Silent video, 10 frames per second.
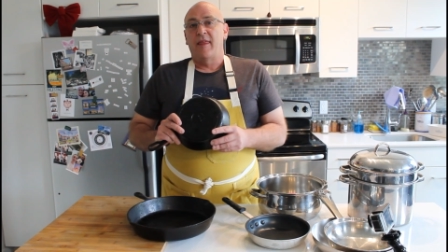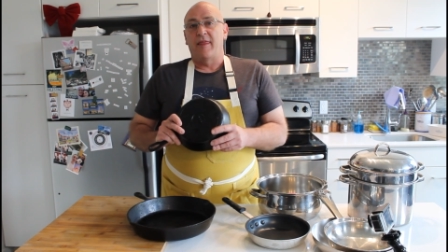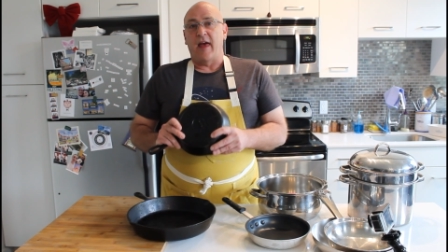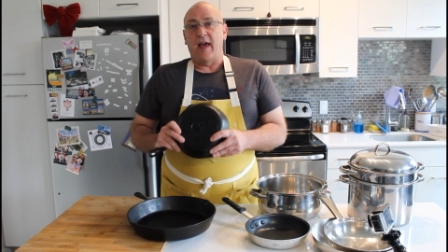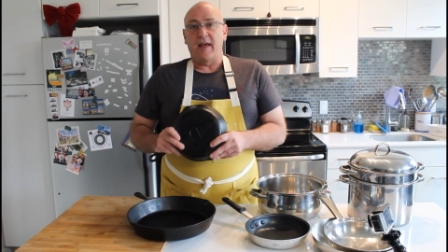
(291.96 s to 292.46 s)

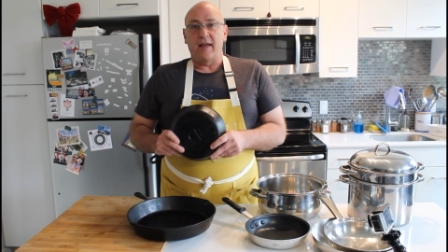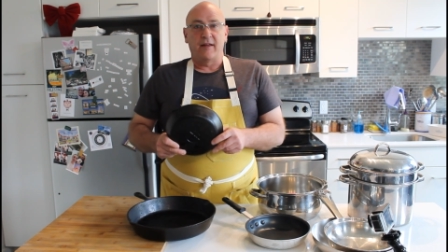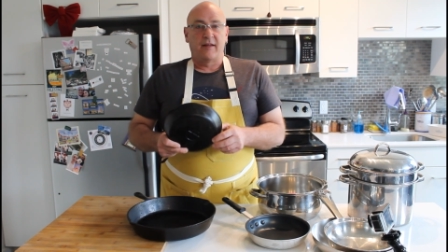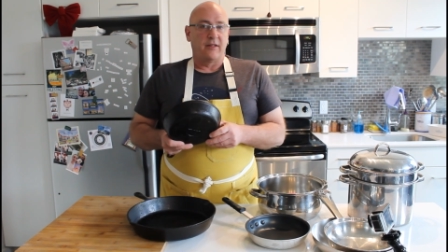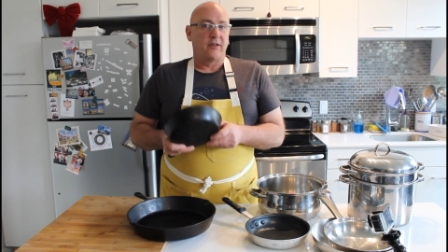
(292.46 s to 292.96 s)

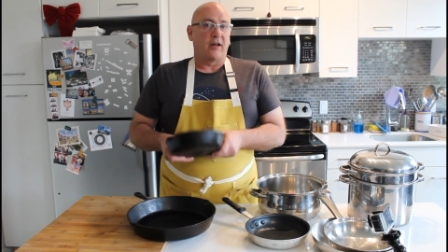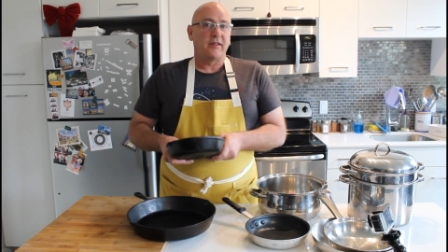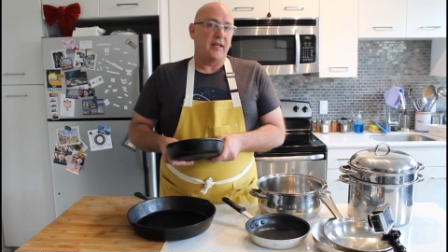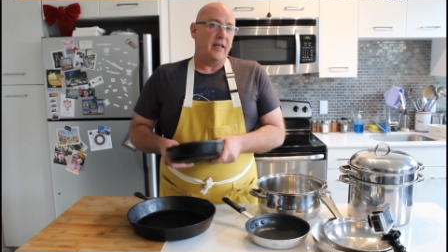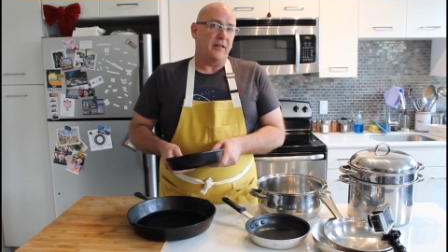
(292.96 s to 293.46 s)
They
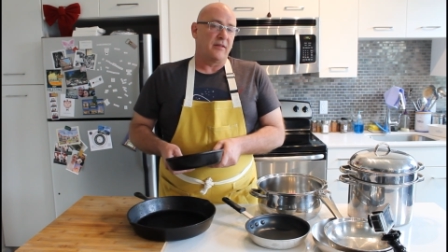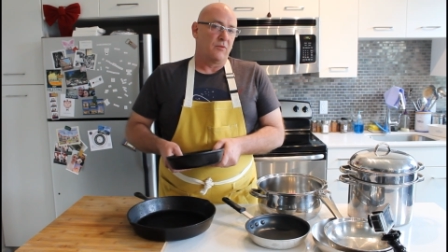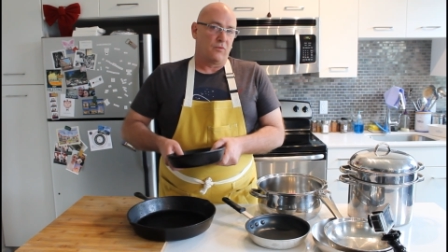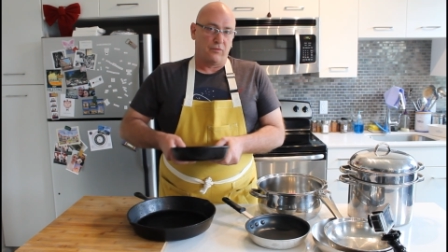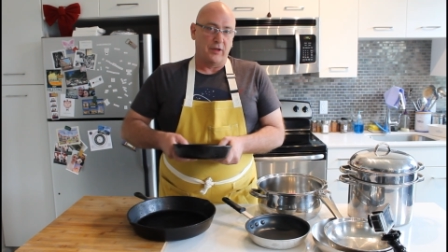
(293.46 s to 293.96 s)
conduct
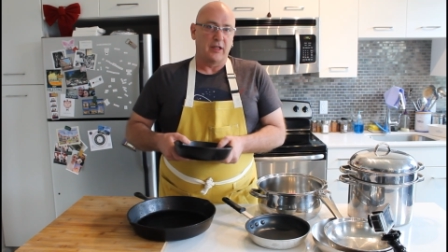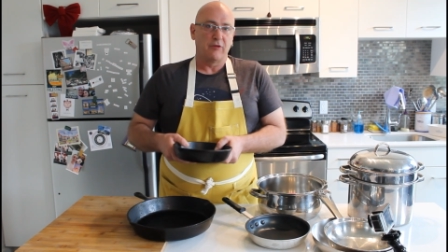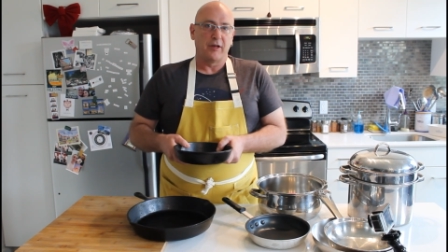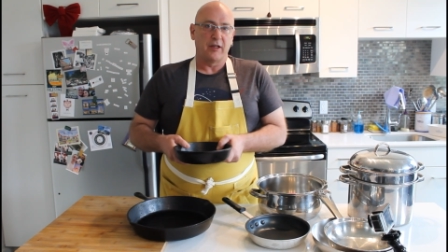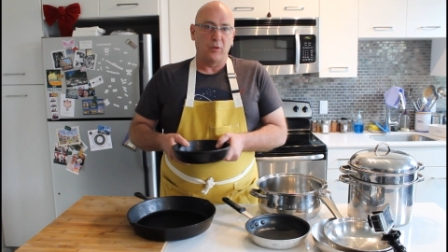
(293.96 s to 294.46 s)
heat really,
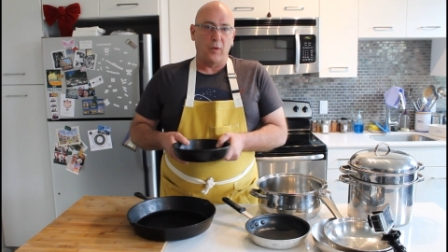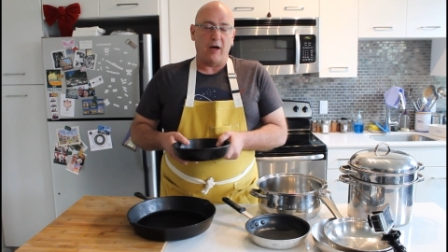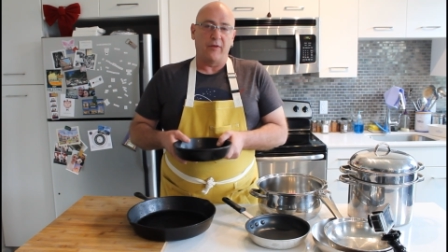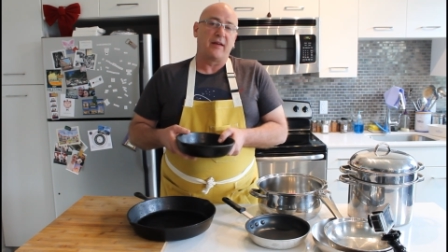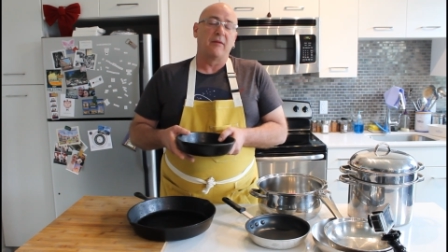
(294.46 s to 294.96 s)
really
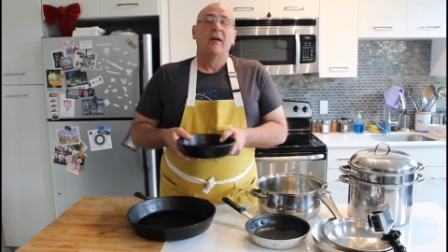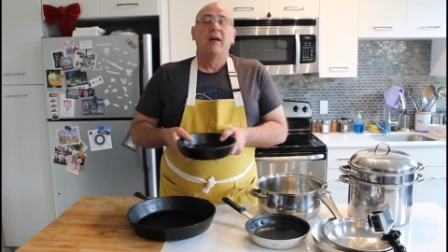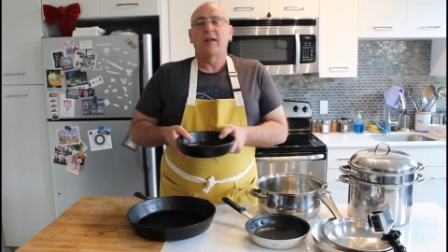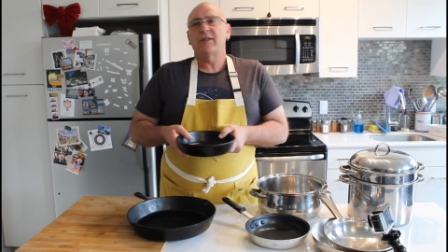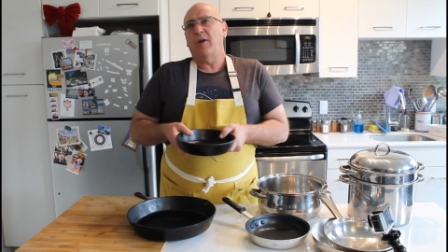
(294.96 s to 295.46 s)
well. They,
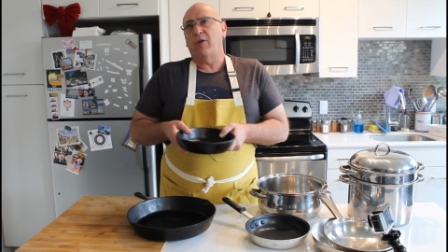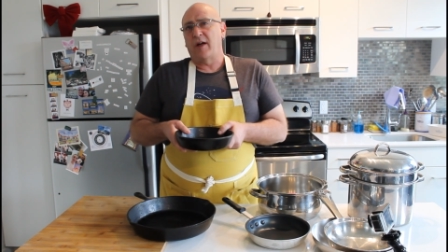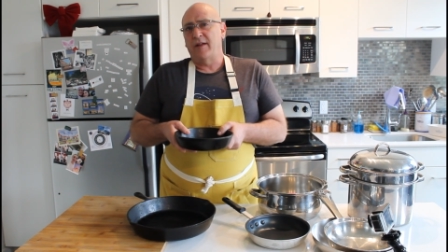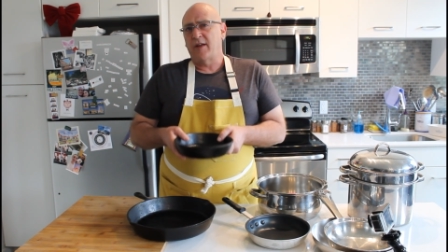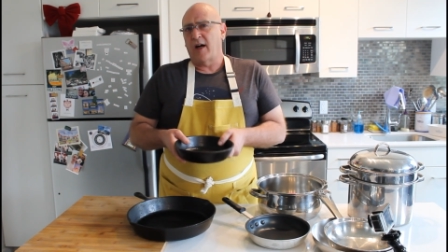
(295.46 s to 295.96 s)
if they don't
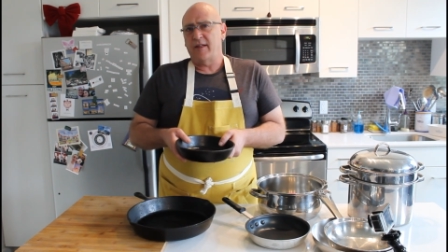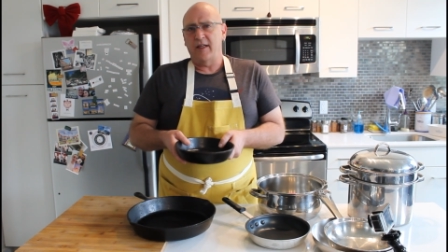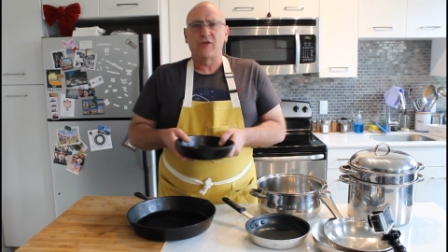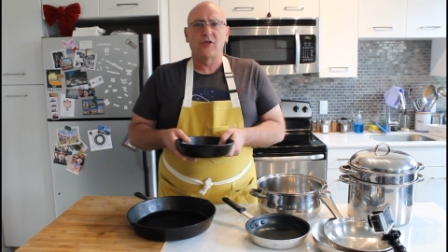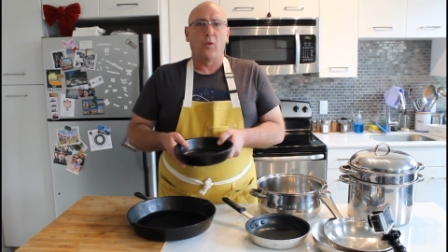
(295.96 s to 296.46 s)
conduct
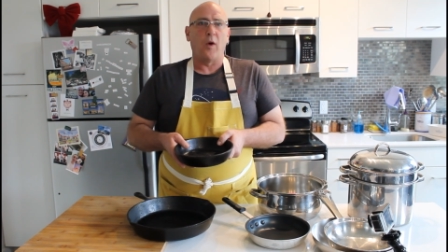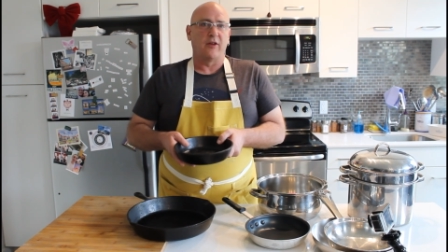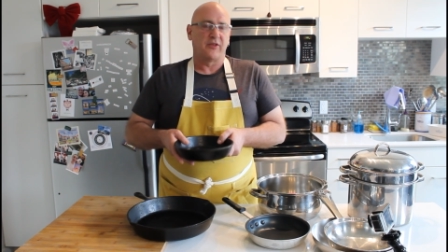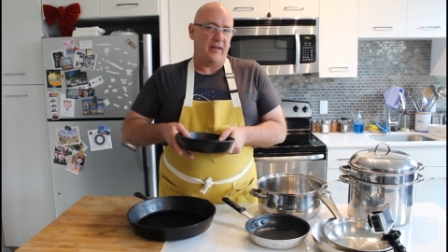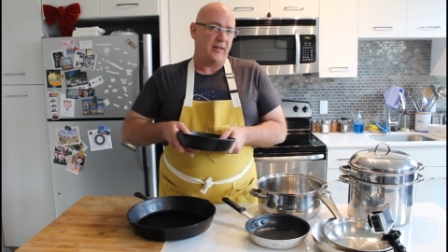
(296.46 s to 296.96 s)
heat so
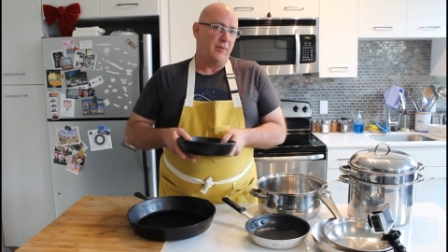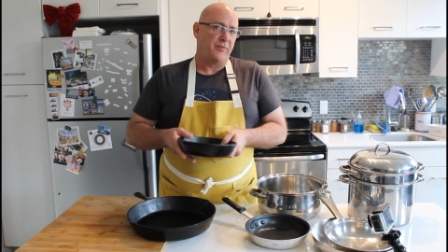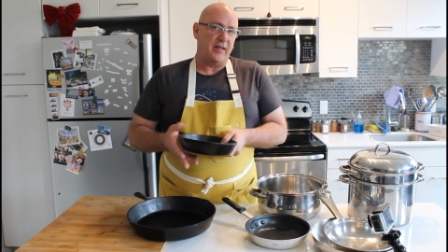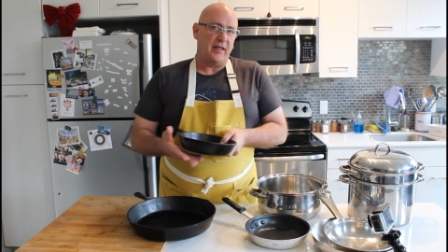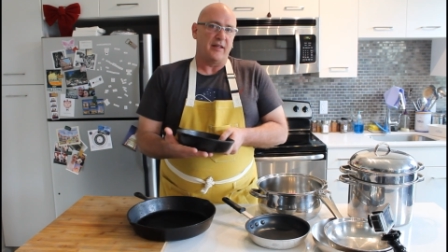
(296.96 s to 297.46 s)
well as they keep
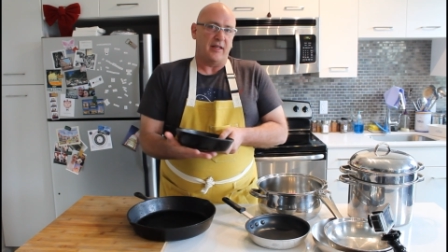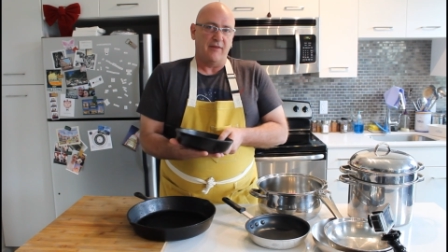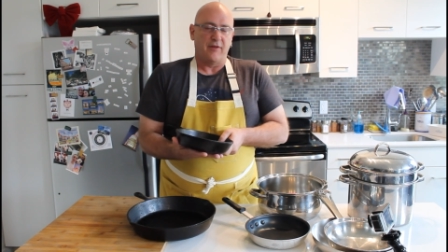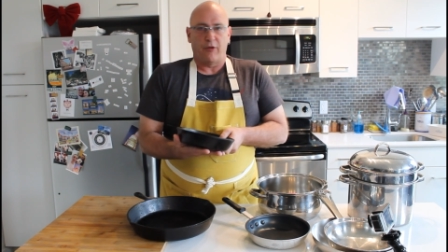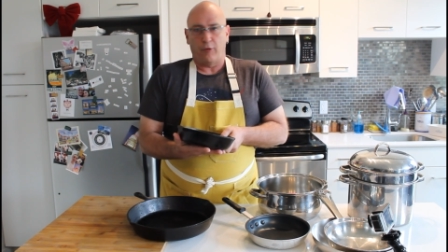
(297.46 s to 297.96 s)
the heat
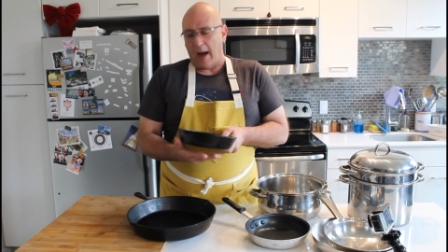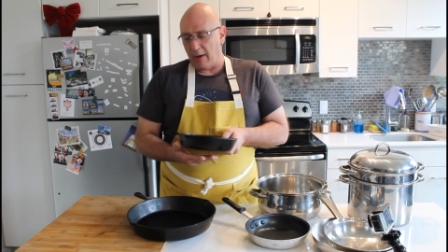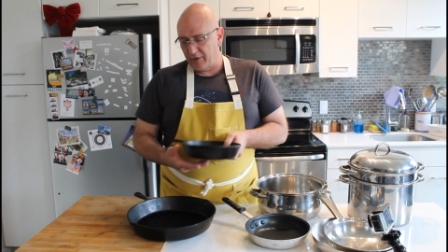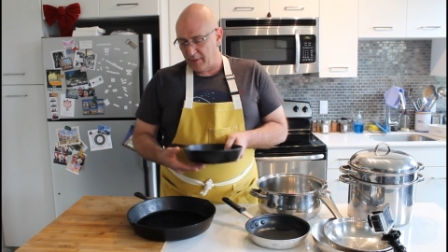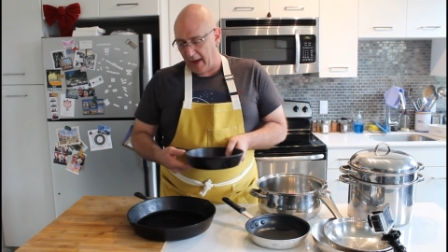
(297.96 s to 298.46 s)
even
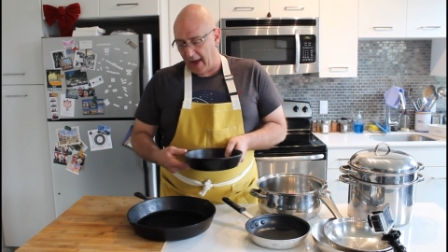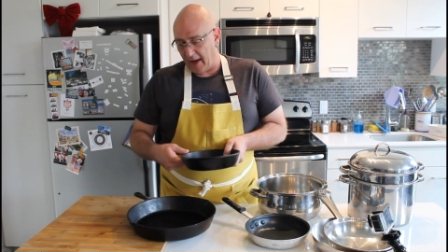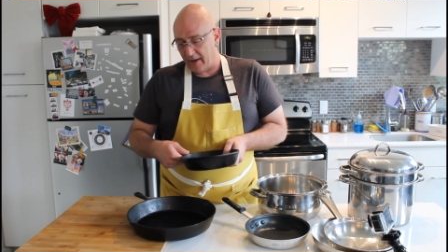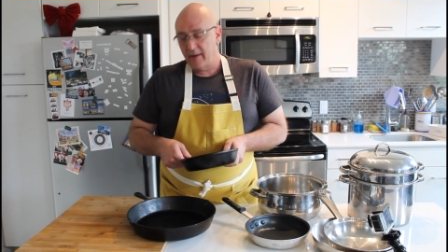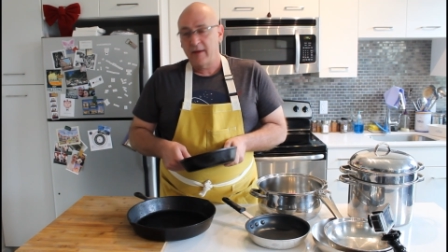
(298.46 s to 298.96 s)
throughout the
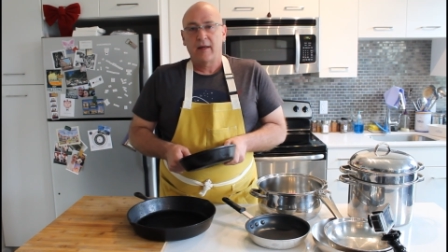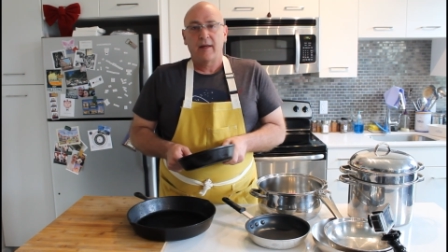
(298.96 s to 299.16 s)
pan.